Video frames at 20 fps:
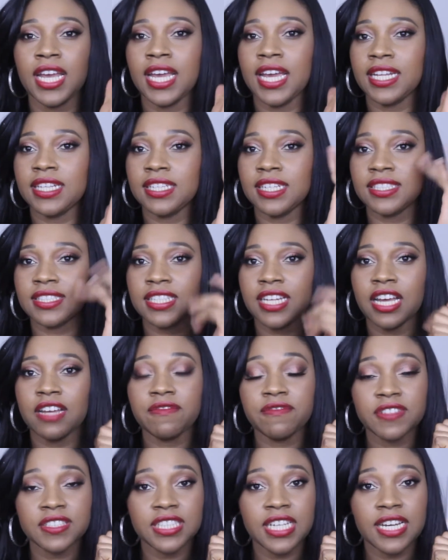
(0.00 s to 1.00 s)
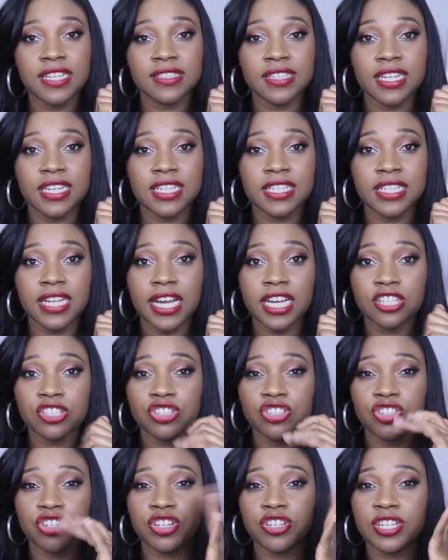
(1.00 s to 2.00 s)
It doesn't emphasize any
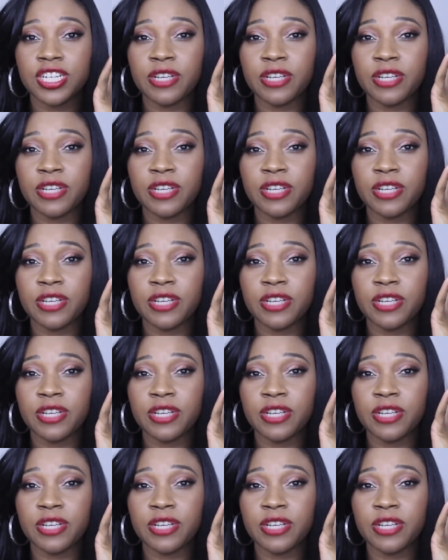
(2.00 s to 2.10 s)
texture.